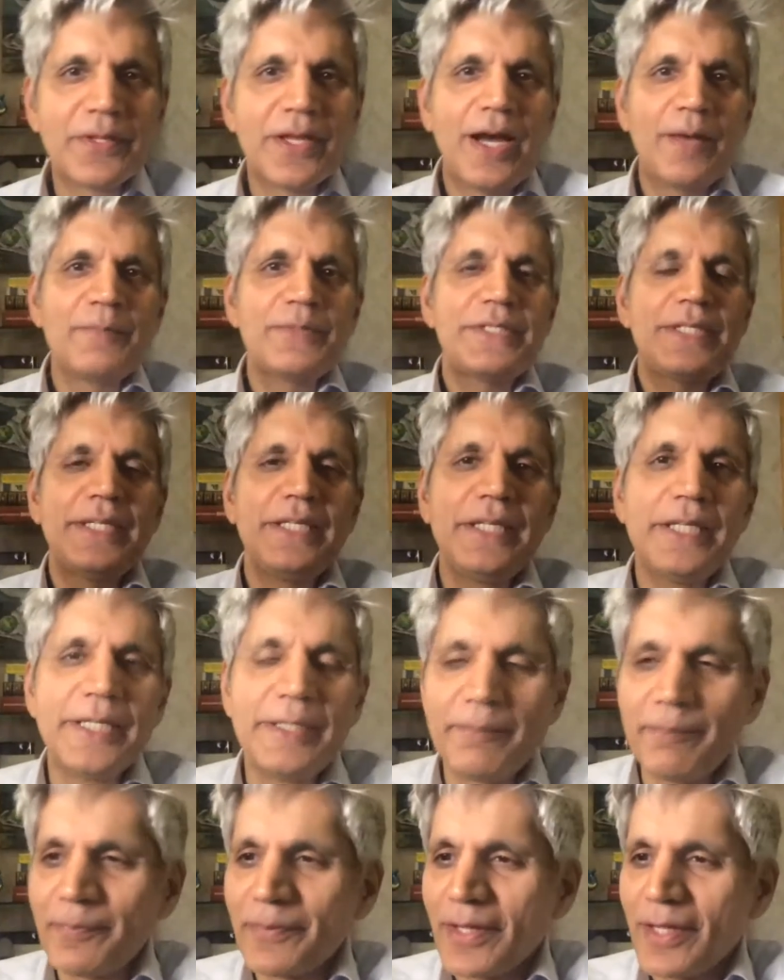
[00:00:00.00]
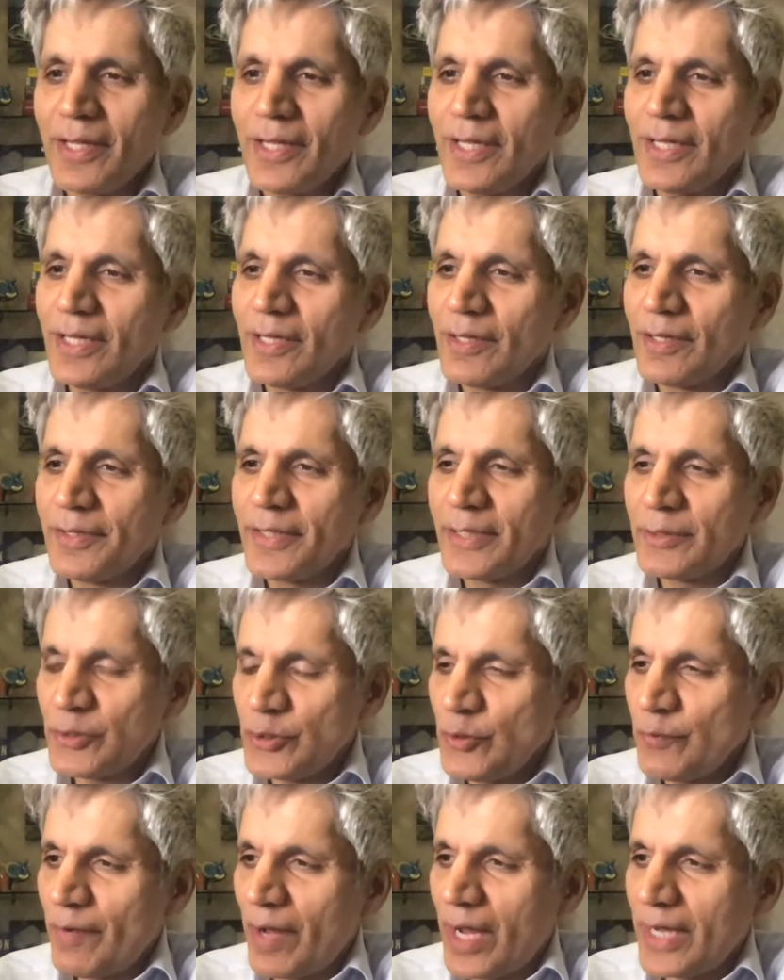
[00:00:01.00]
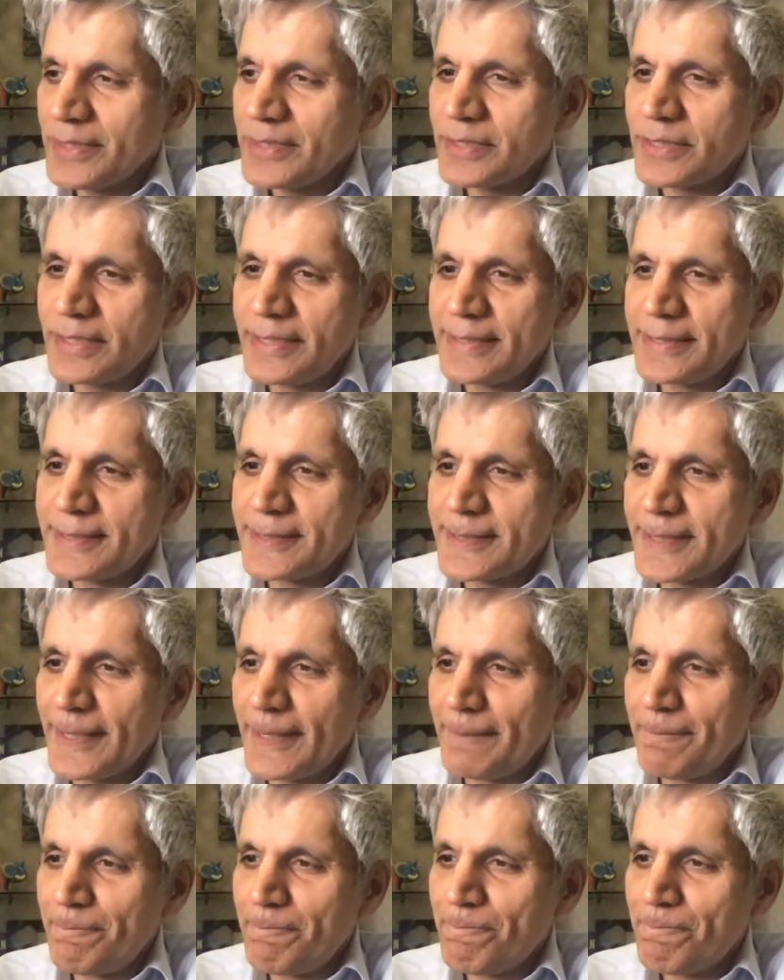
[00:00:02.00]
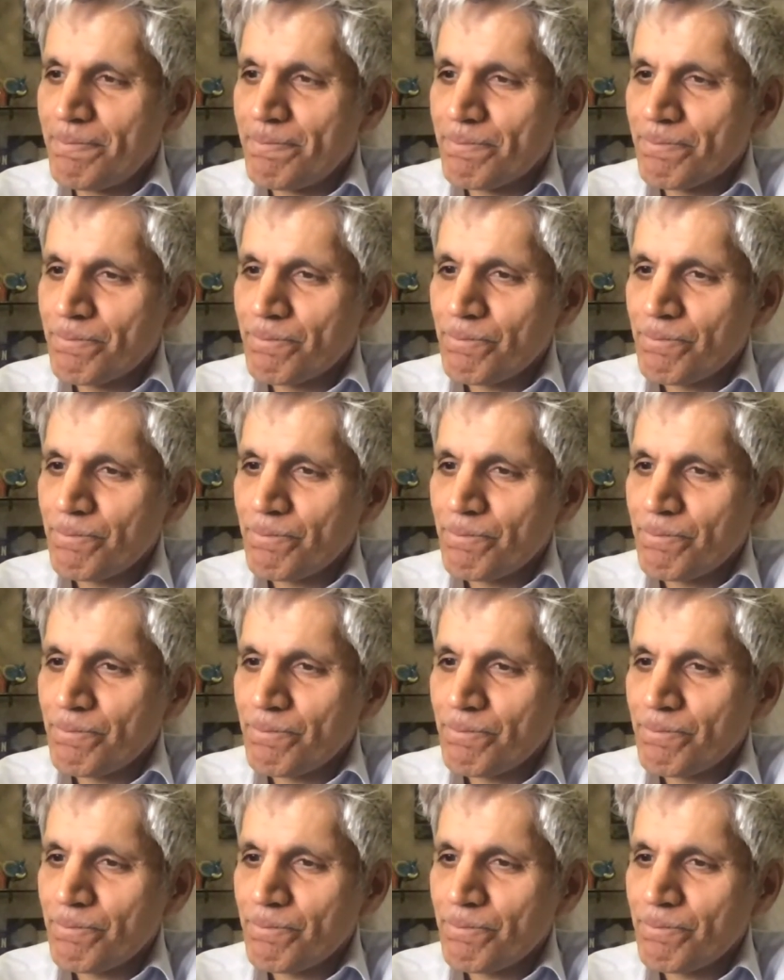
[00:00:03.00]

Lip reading: I'm seeing here that you've asked is, I'm